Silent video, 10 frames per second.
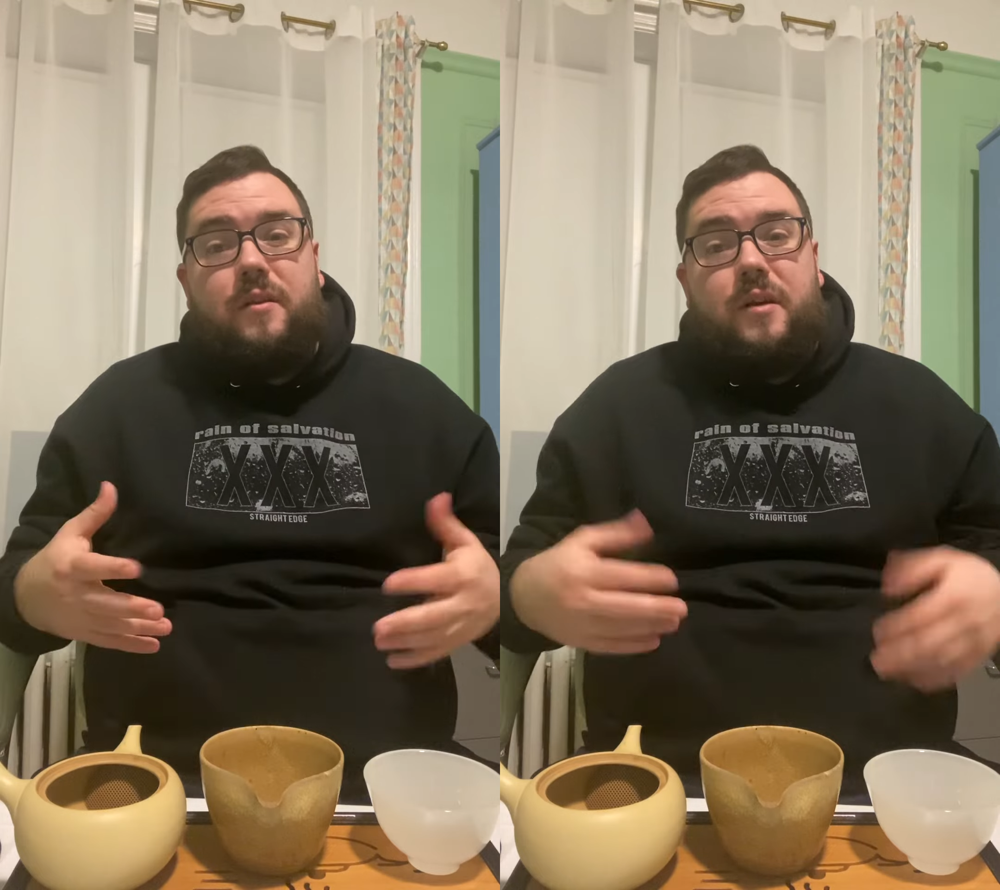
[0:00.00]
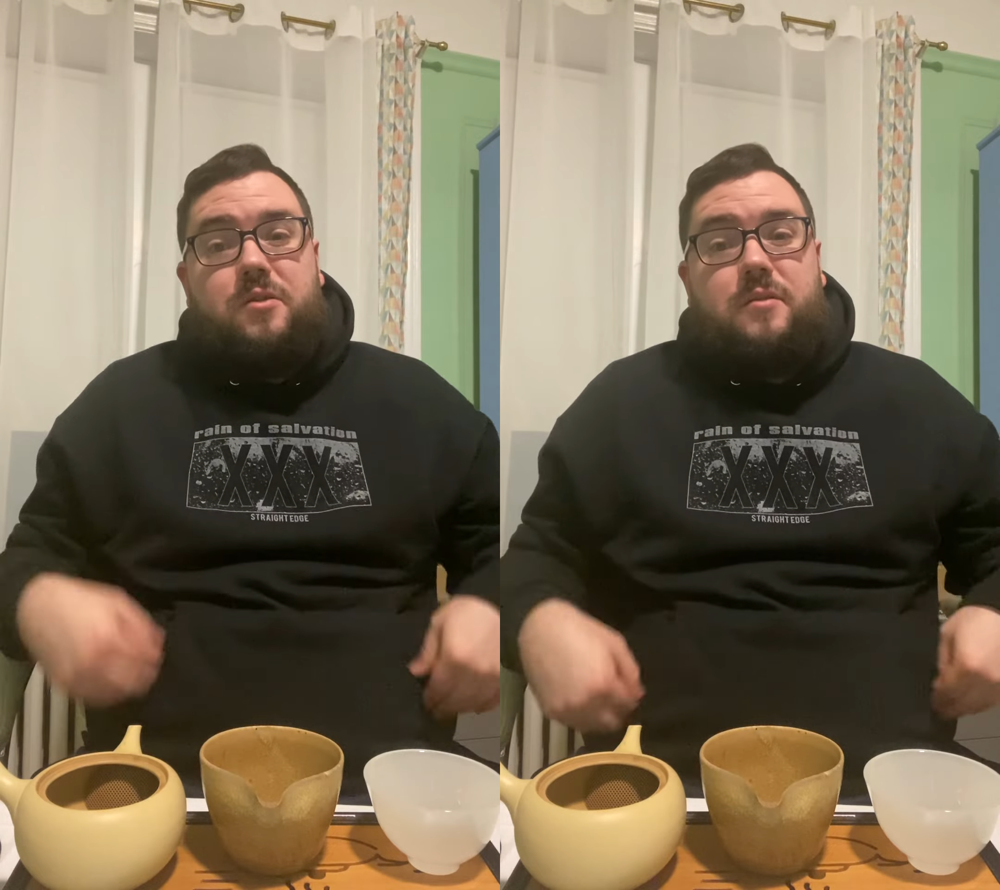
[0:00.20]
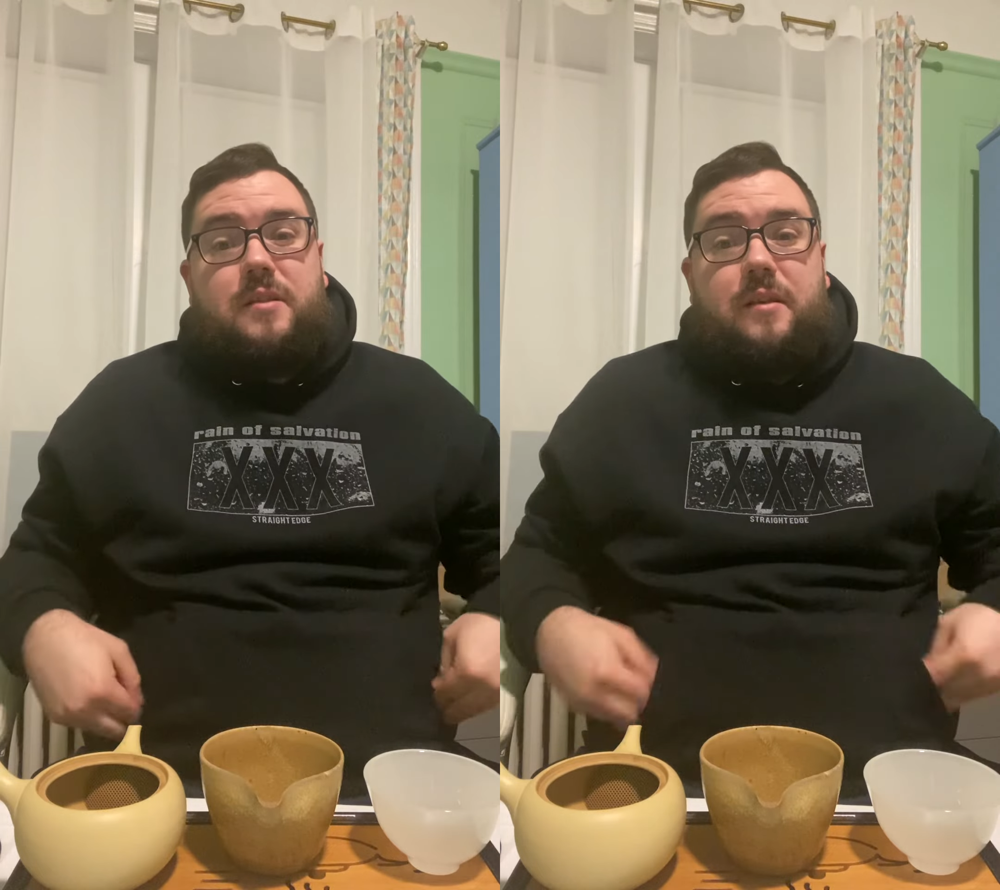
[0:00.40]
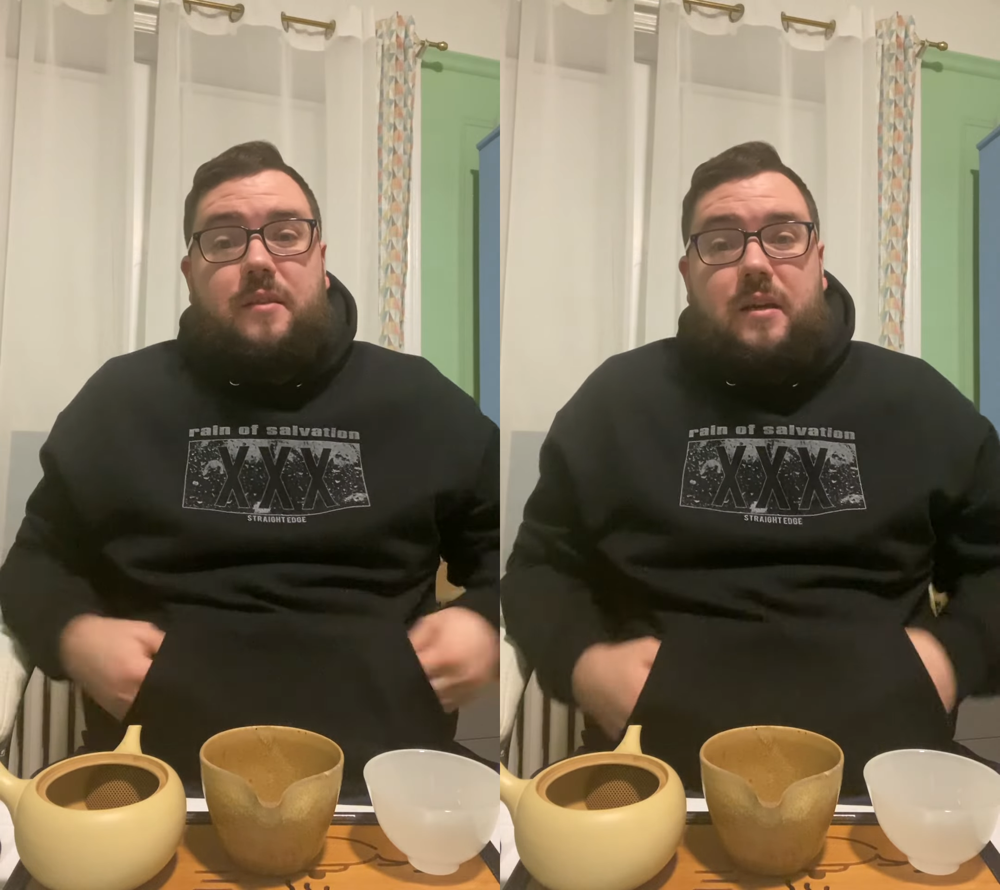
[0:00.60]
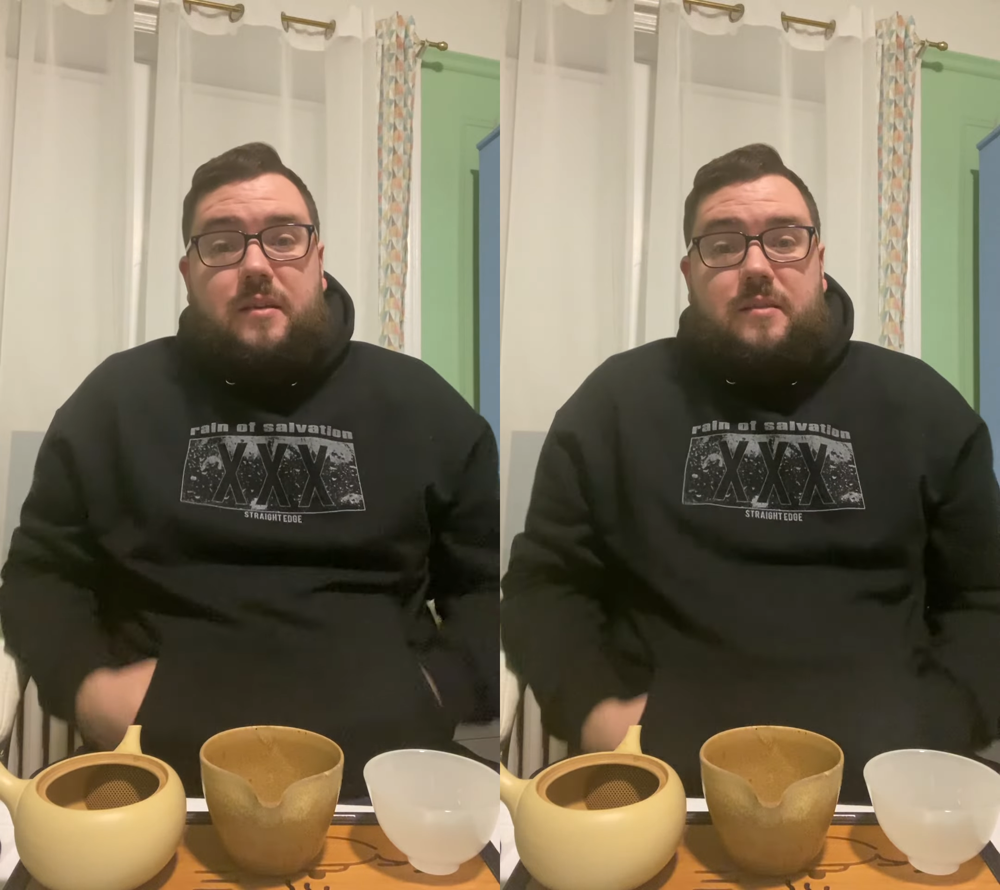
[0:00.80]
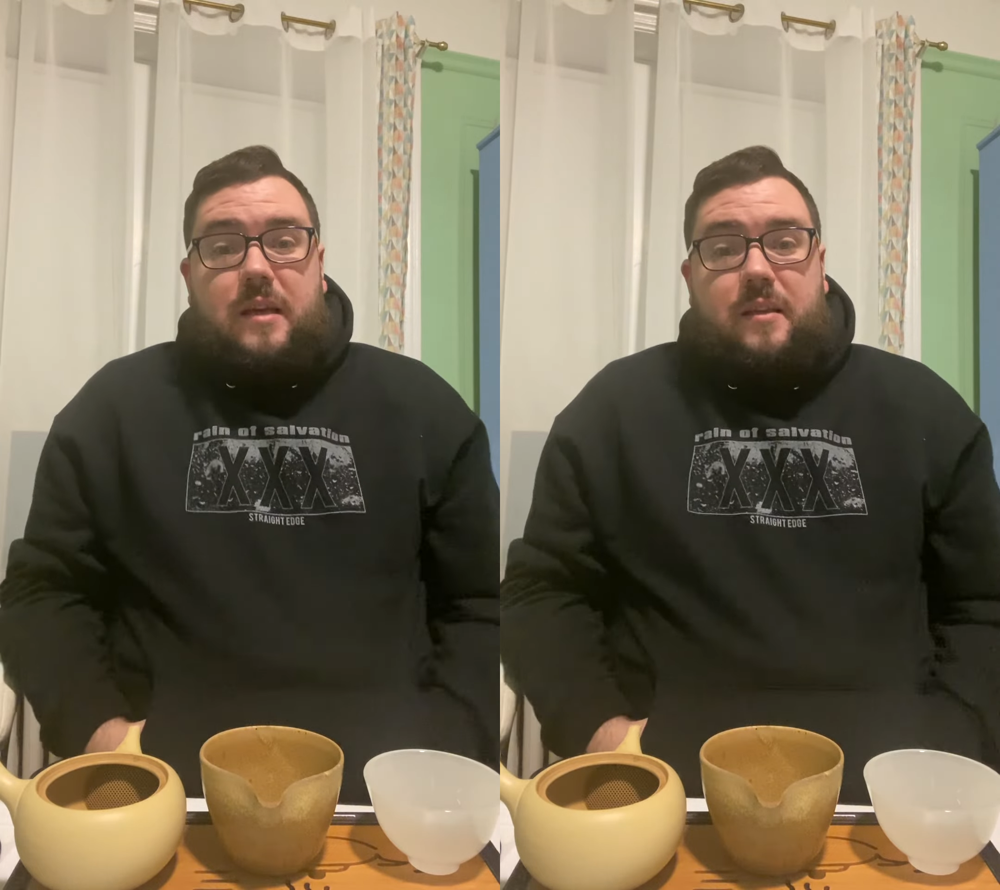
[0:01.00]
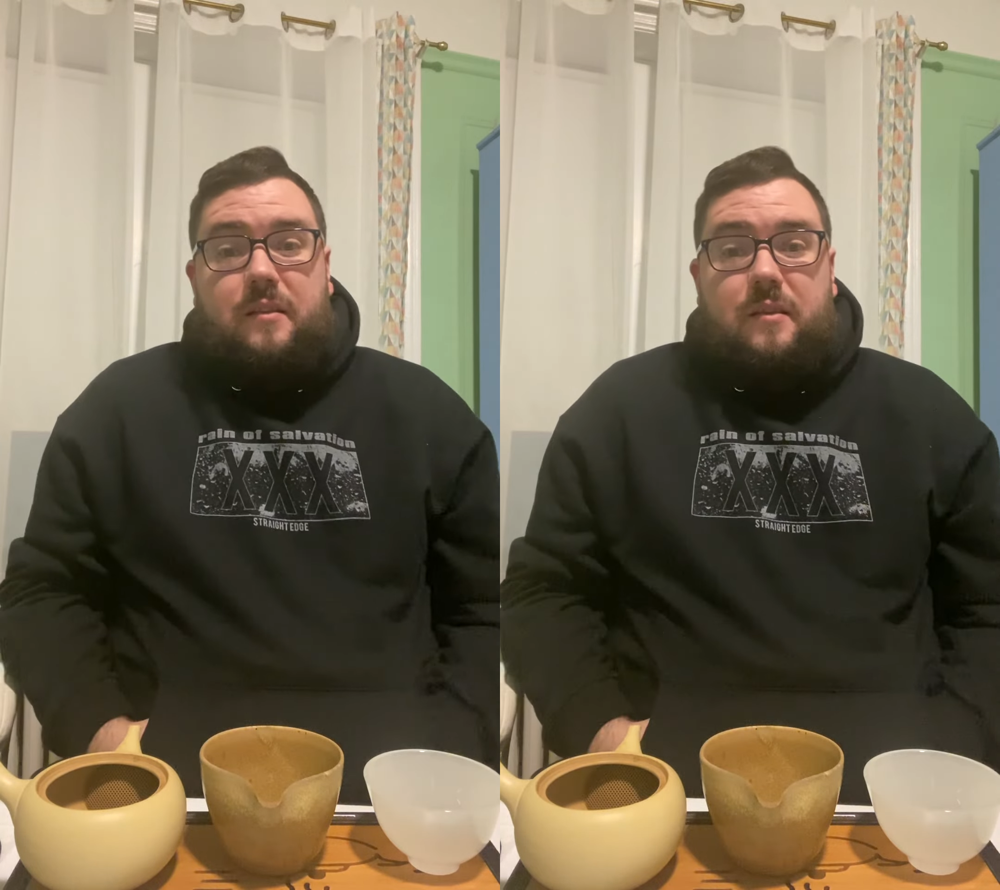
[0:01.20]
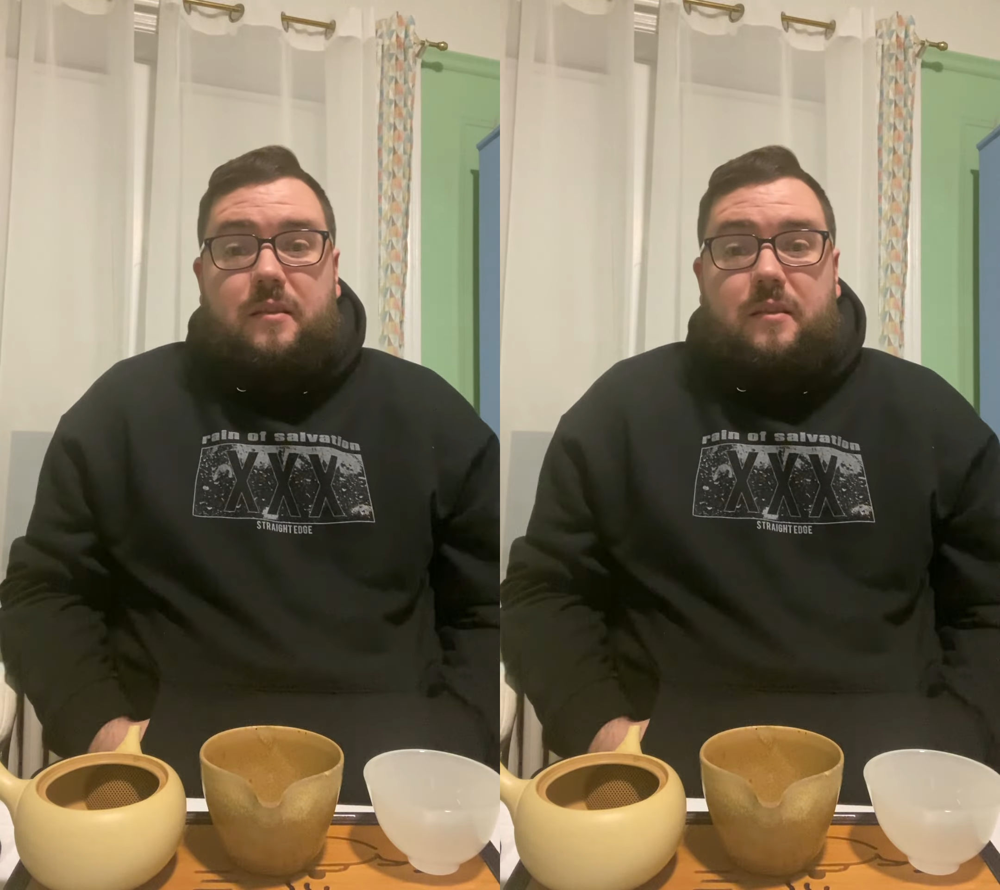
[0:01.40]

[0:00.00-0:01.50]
interesting thing is that